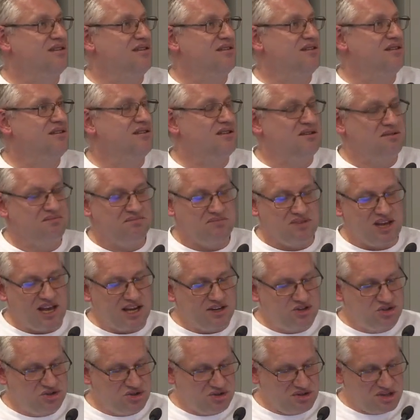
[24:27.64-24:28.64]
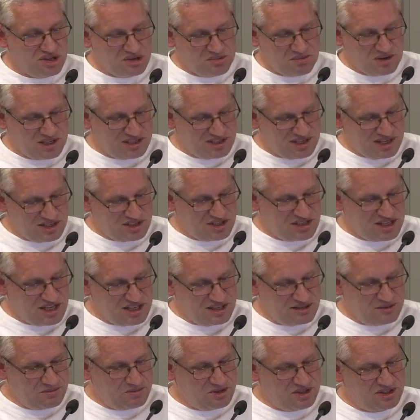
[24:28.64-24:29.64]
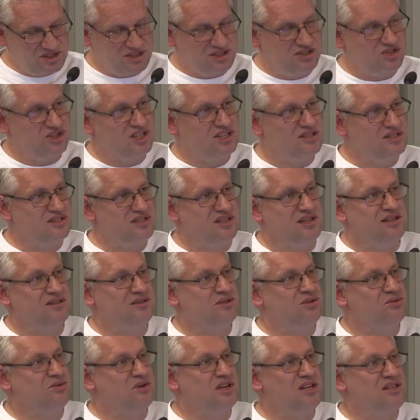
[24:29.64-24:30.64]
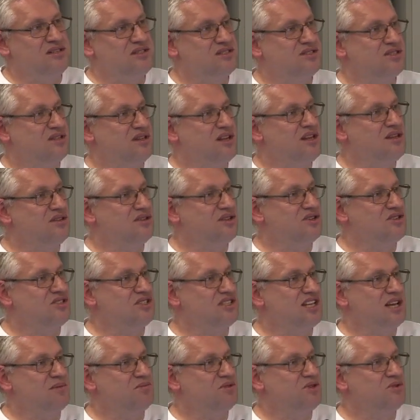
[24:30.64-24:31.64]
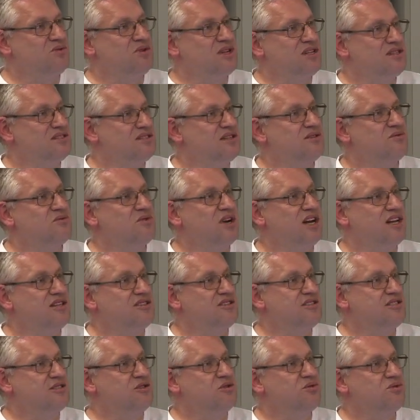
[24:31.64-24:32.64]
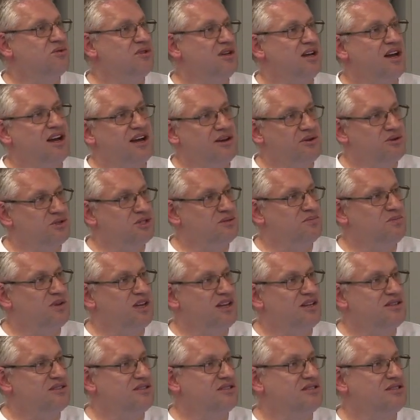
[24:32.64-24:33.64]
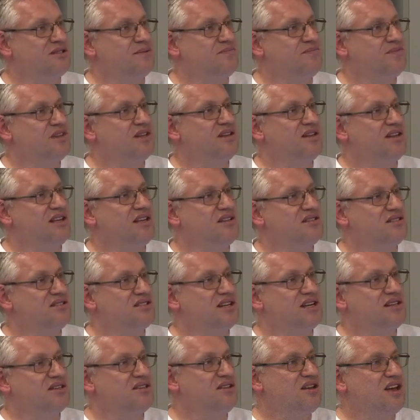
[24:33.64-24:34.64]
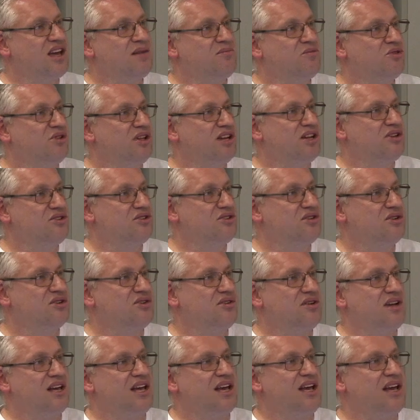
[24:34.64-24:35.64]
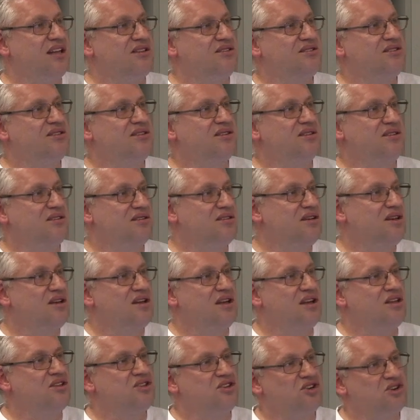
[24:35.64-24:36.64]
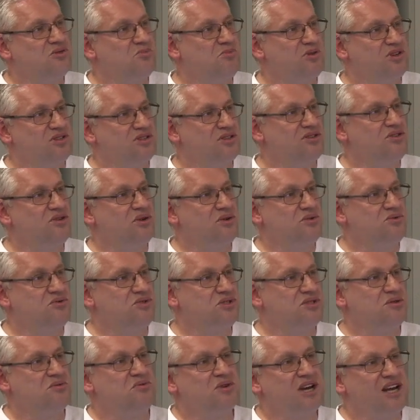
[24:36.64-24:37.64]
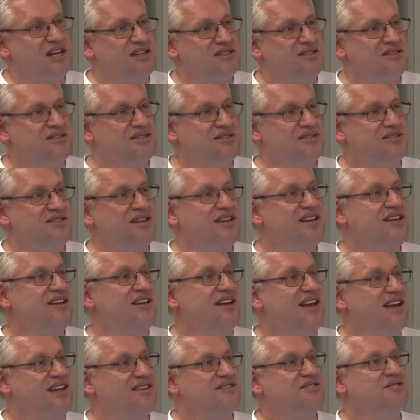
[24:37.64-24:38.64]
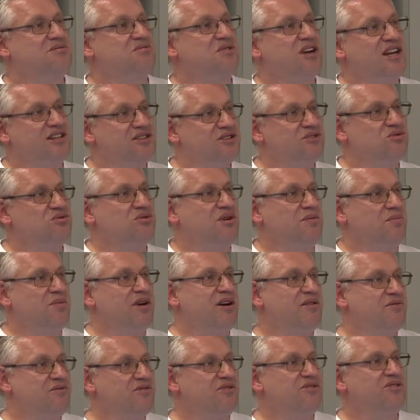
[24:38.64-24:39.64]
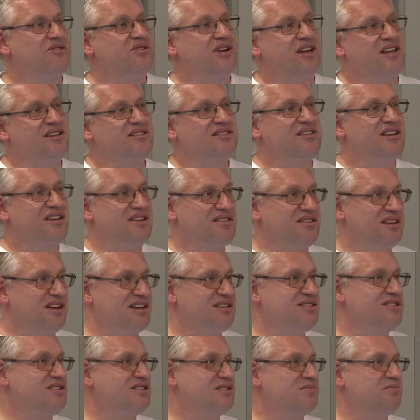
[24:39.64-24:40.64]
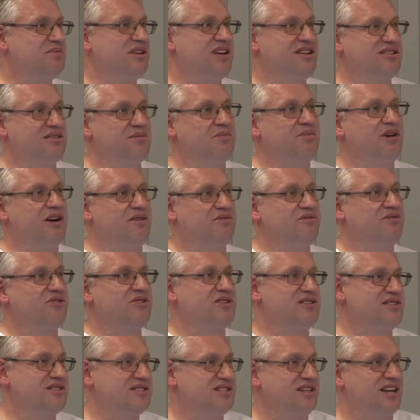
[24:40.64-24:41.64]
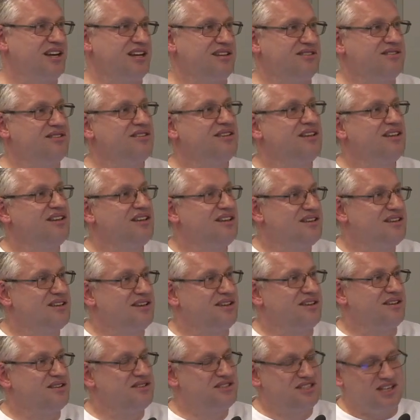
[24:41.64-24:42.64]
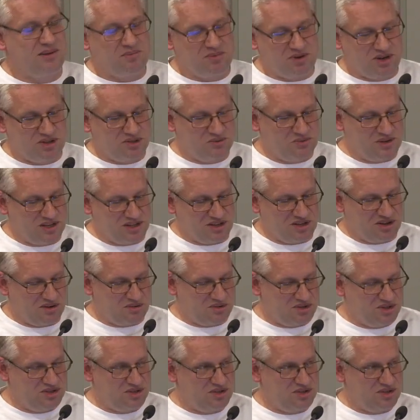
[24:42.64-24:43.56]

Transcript: Um, actually, what I did was just to intercept reads and writes to the IO space inside the emulator and uh, interpret those writes as write to a buffer, and then I display the buffer inside. Uh, separate windows.